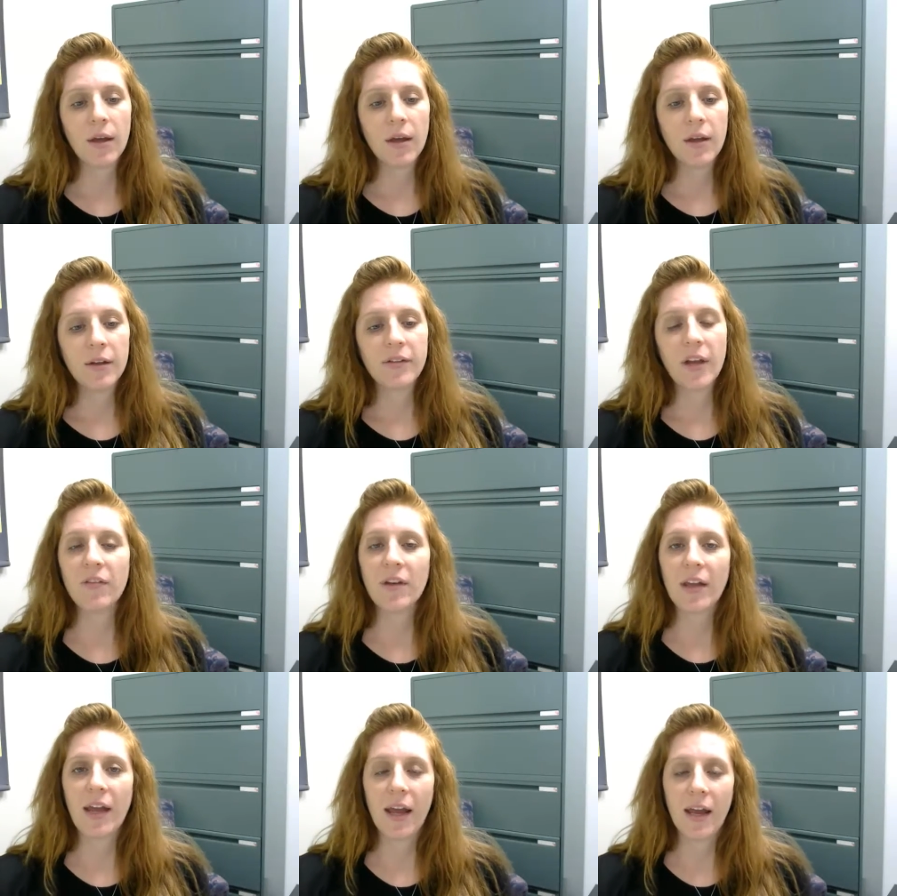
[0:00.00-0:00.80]

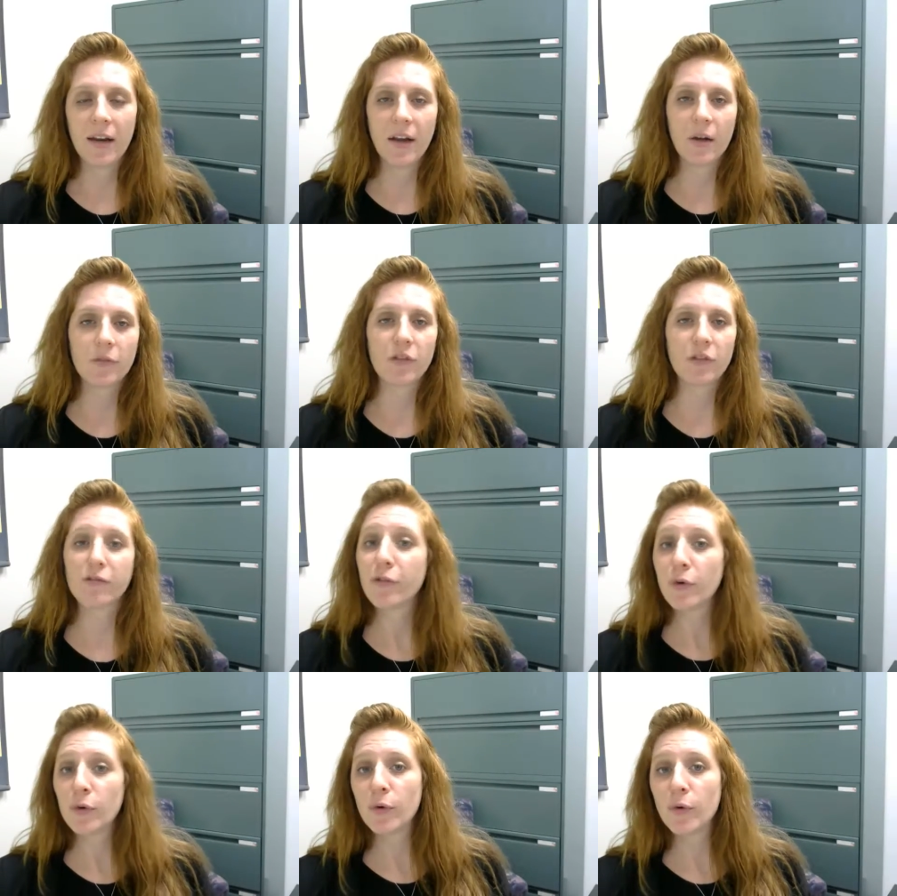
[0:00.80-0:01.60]
Save any handouts or
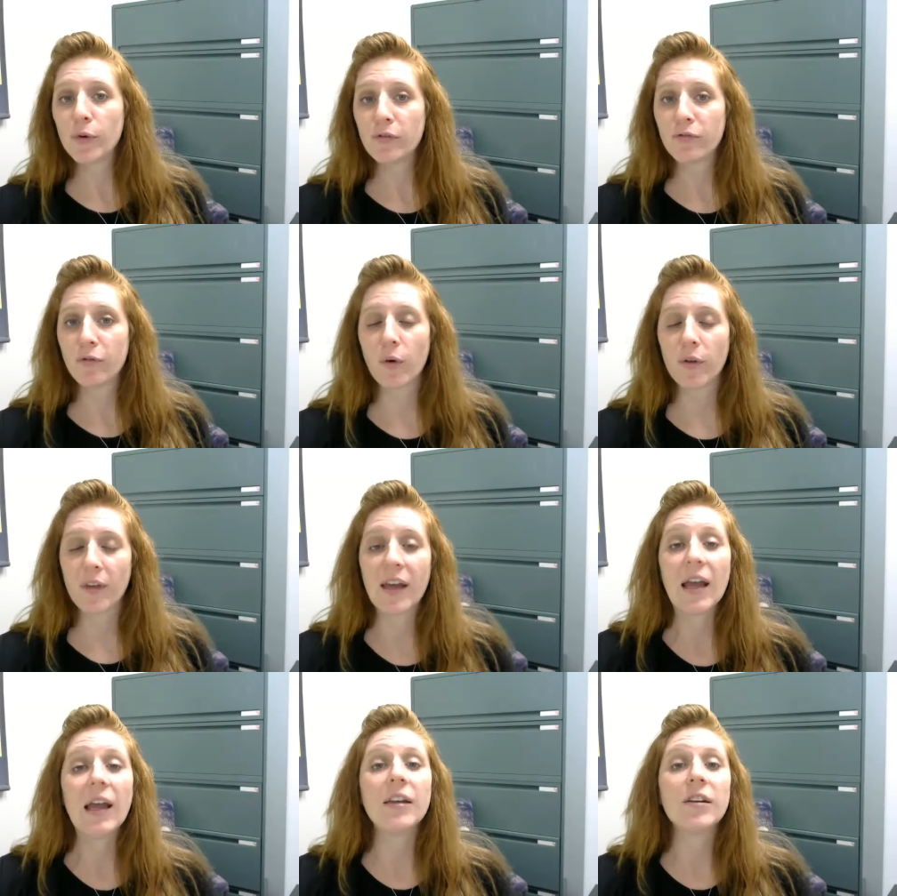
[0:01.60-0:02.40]
food for
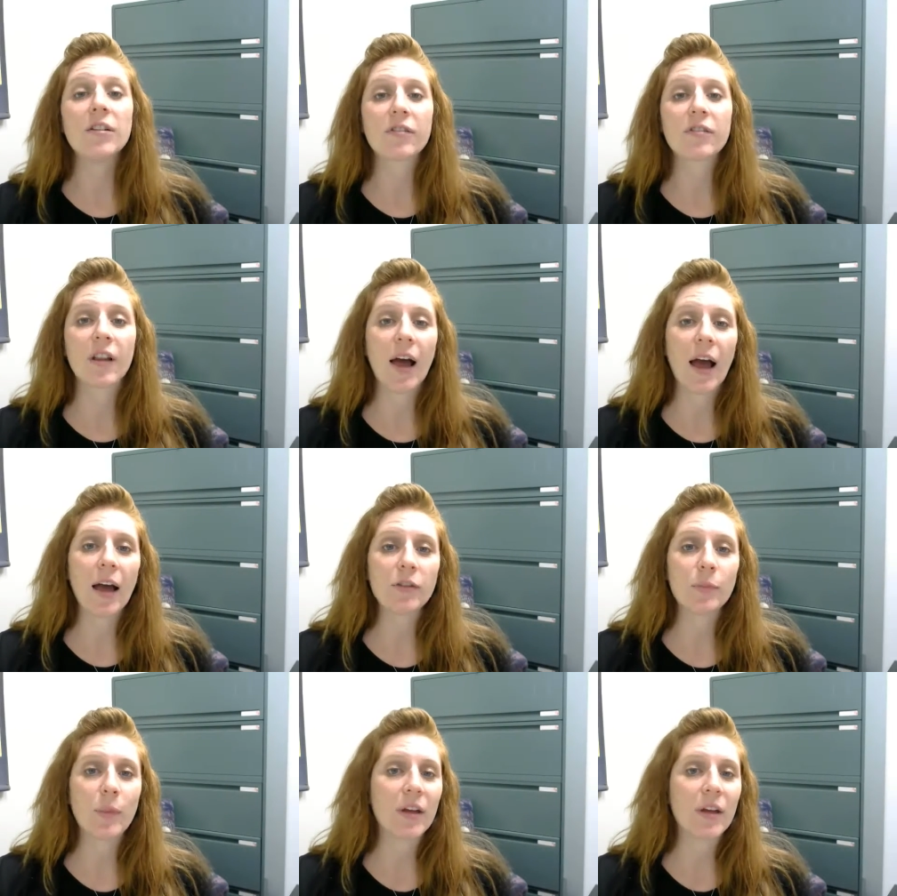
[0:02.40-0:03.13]
the end of class,